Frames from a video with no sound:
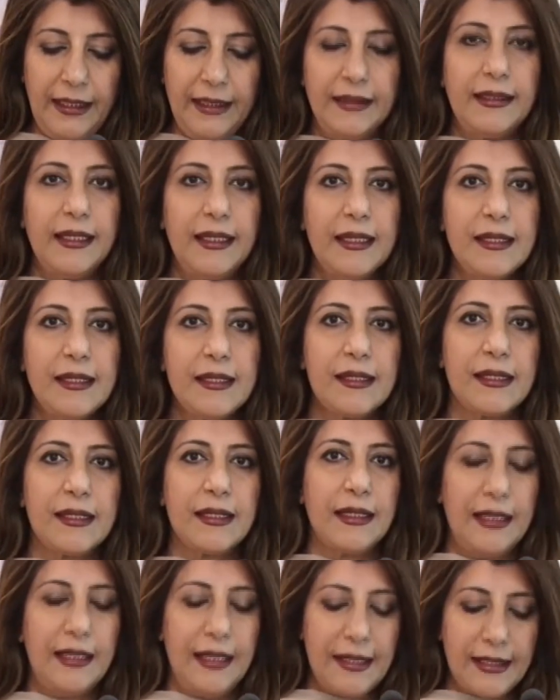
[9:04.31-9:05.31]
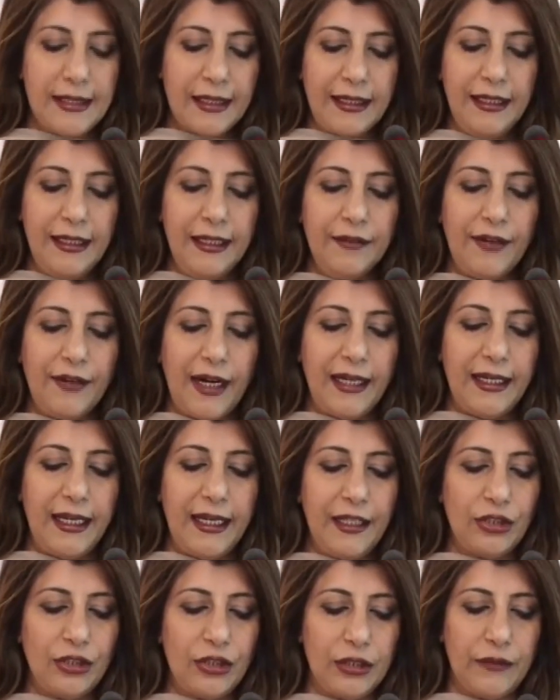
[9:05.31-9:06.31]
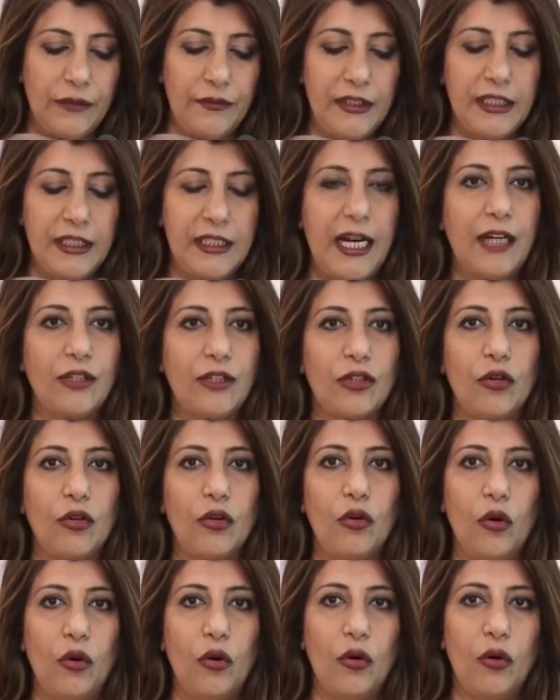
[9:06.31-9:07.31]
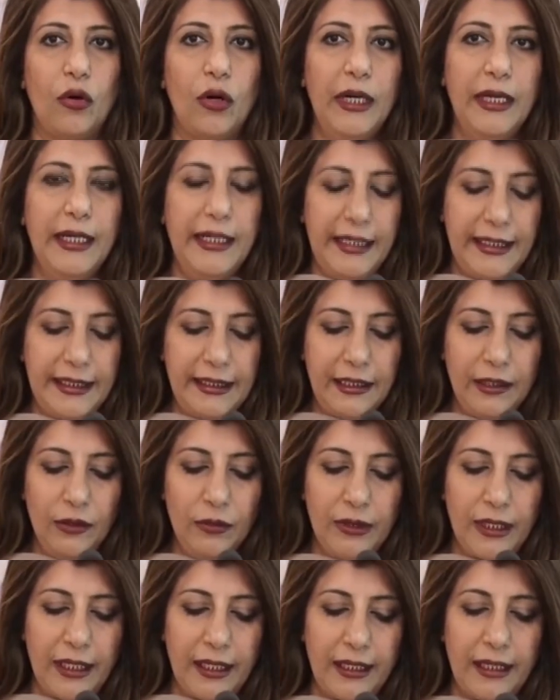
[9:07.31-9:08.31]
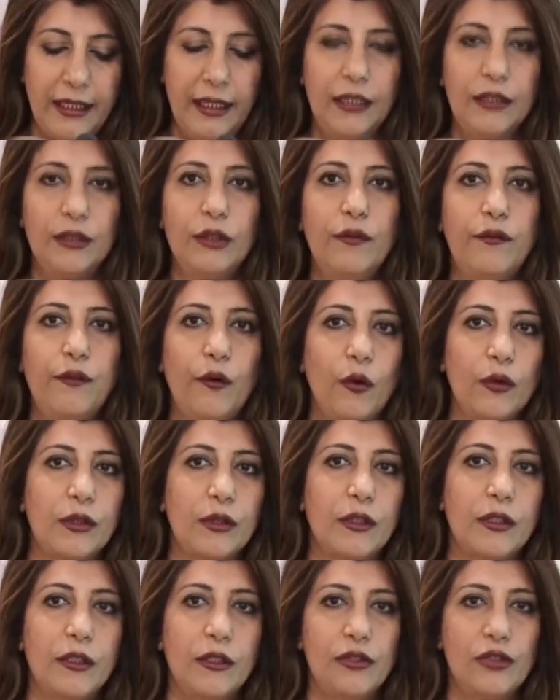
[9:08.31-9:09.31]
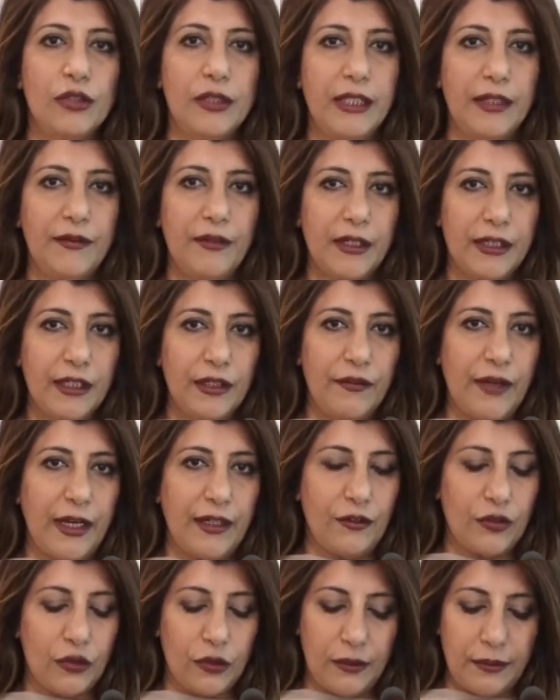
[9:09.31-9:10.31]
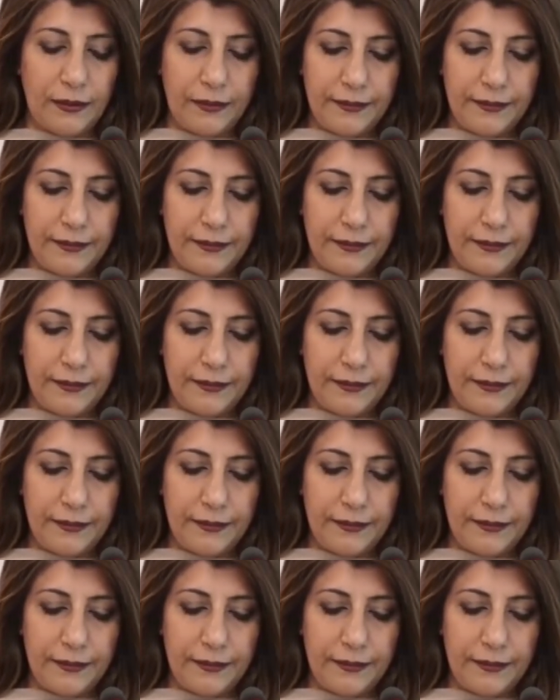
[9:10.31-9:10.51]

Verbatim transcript: This is a clear violation of international law, including the Fourth Geneva Convention.